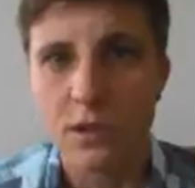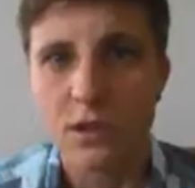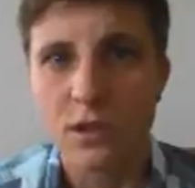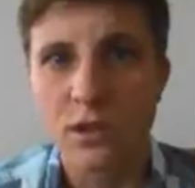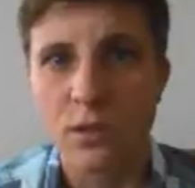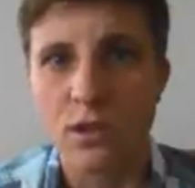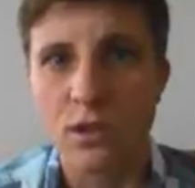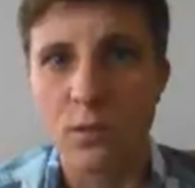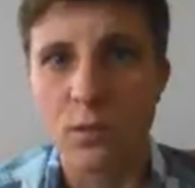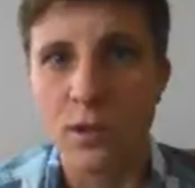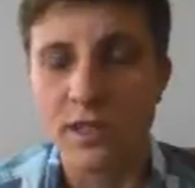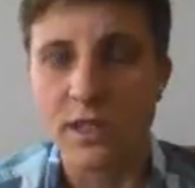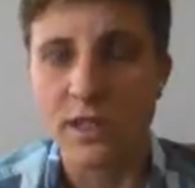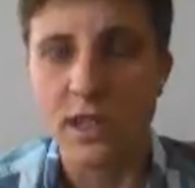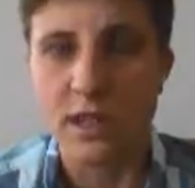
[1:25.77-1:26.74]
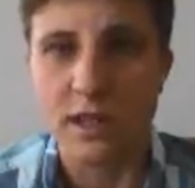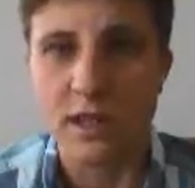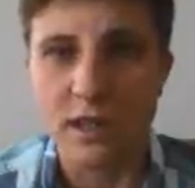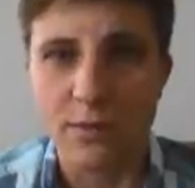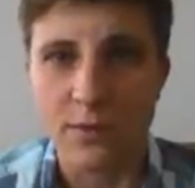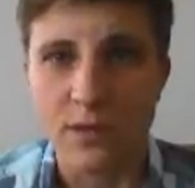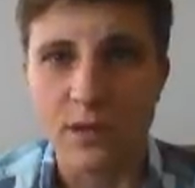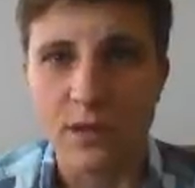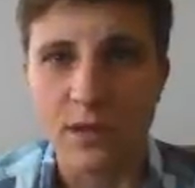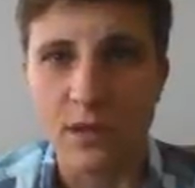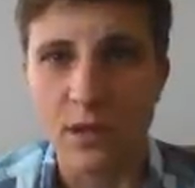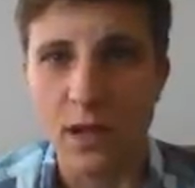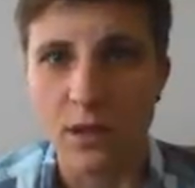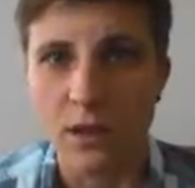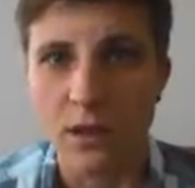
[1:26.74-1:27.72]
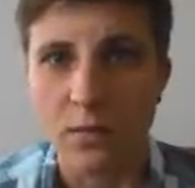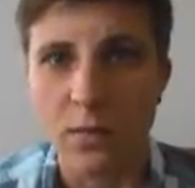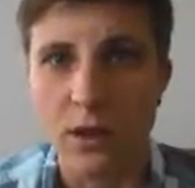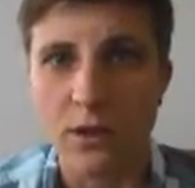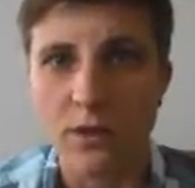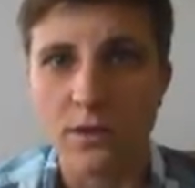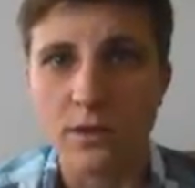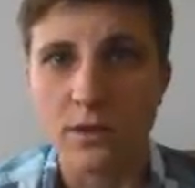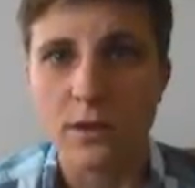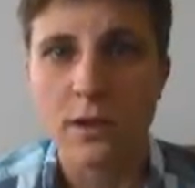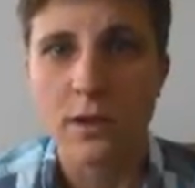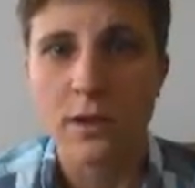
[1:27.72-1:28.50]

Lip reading: so that there wasn't any difference in the color of balls.